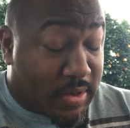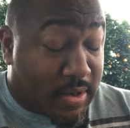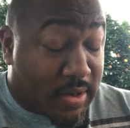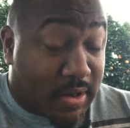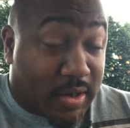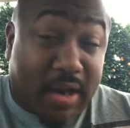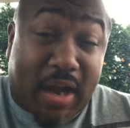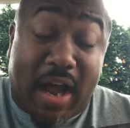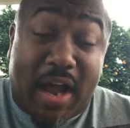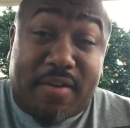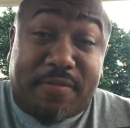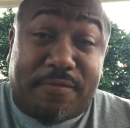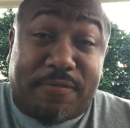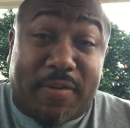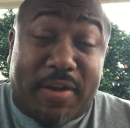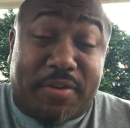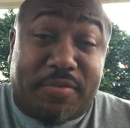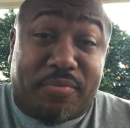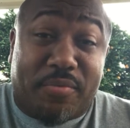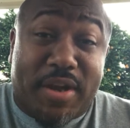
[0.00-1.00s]

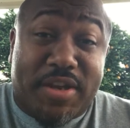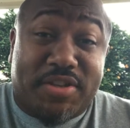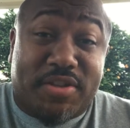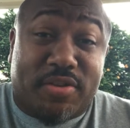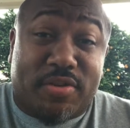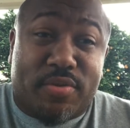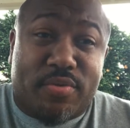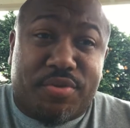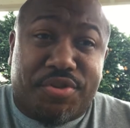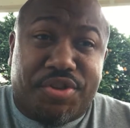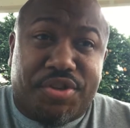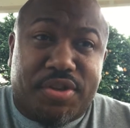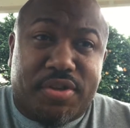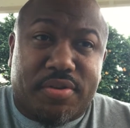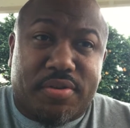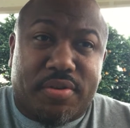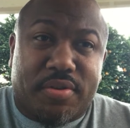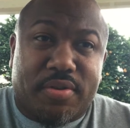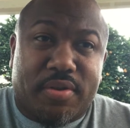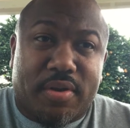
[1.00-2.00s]
Conflict
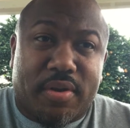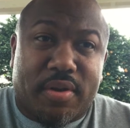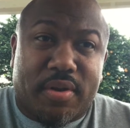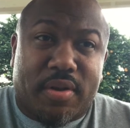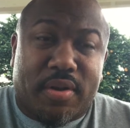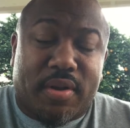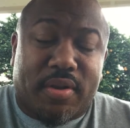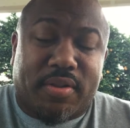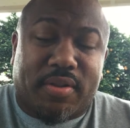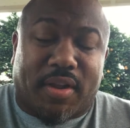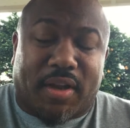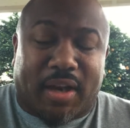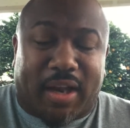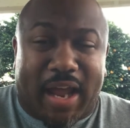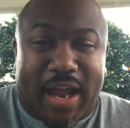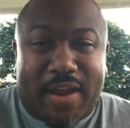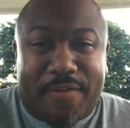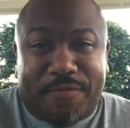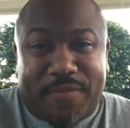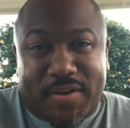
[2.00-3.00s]
Resolution, the
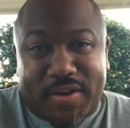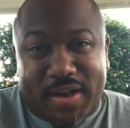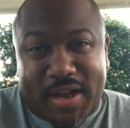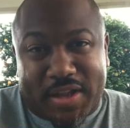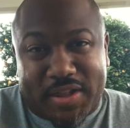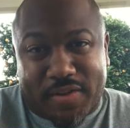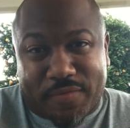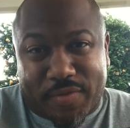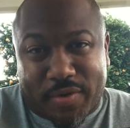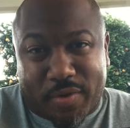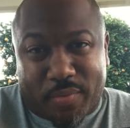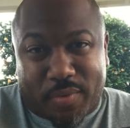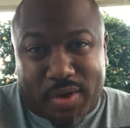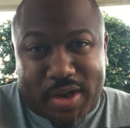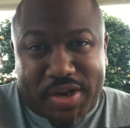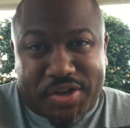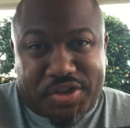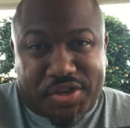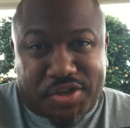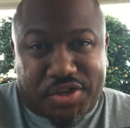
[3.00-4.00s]
Life and Death of Your
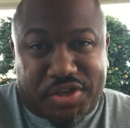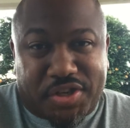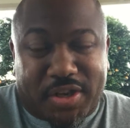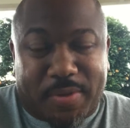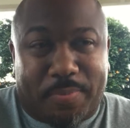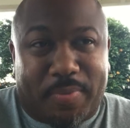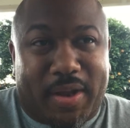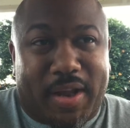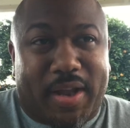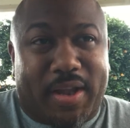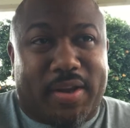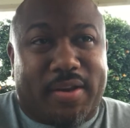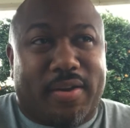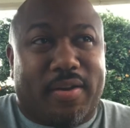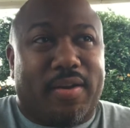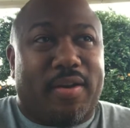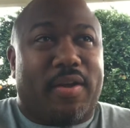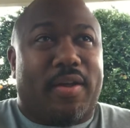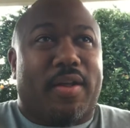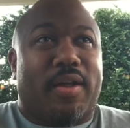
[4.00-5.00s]
Relationship. And
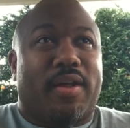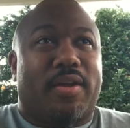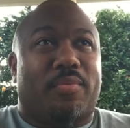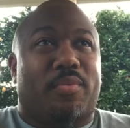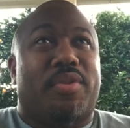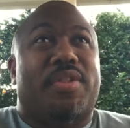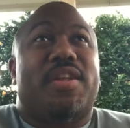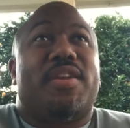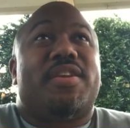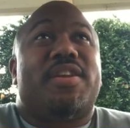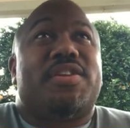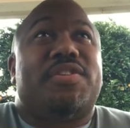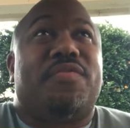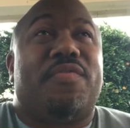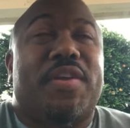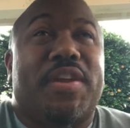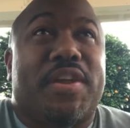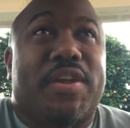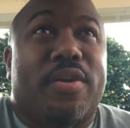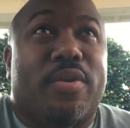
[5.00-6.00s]
within this
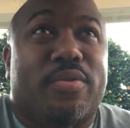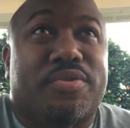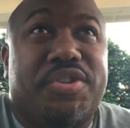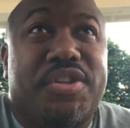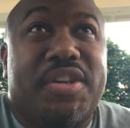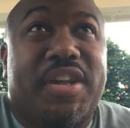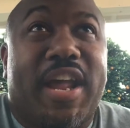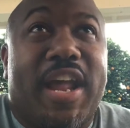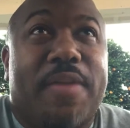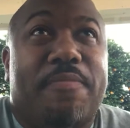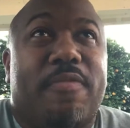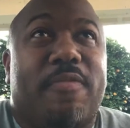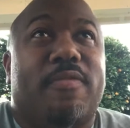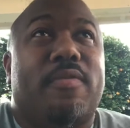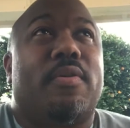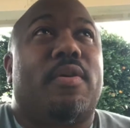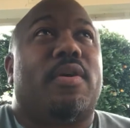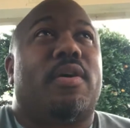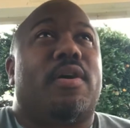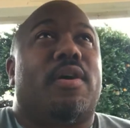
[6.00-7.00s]
video, she gave
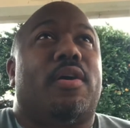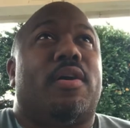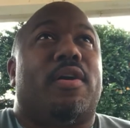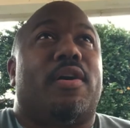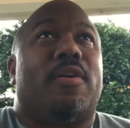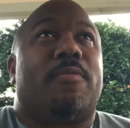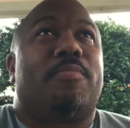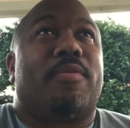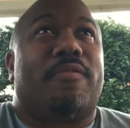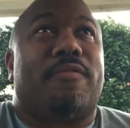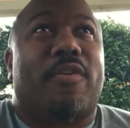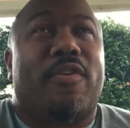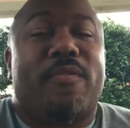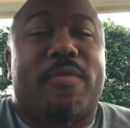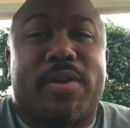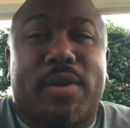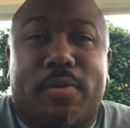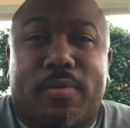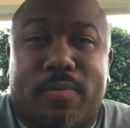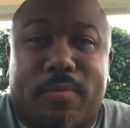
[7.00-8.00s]
a
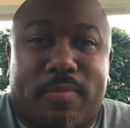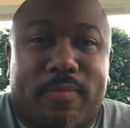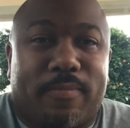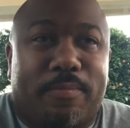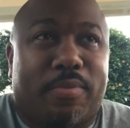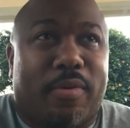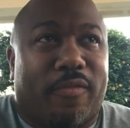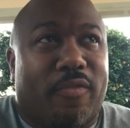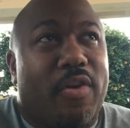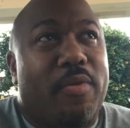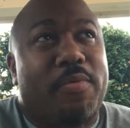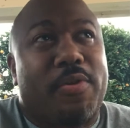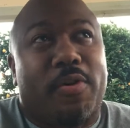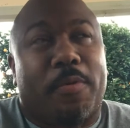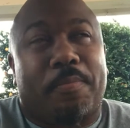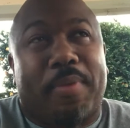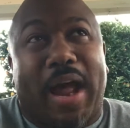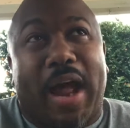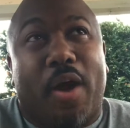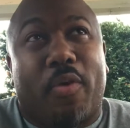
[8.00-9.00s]
proverbial
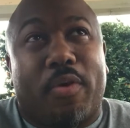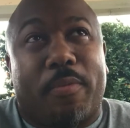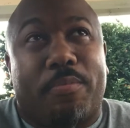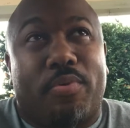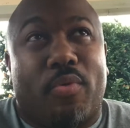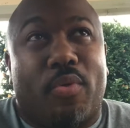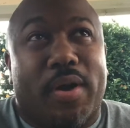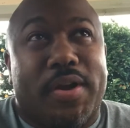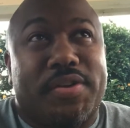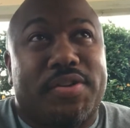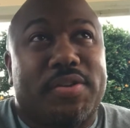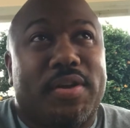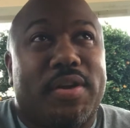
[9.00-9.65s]
PowerPoint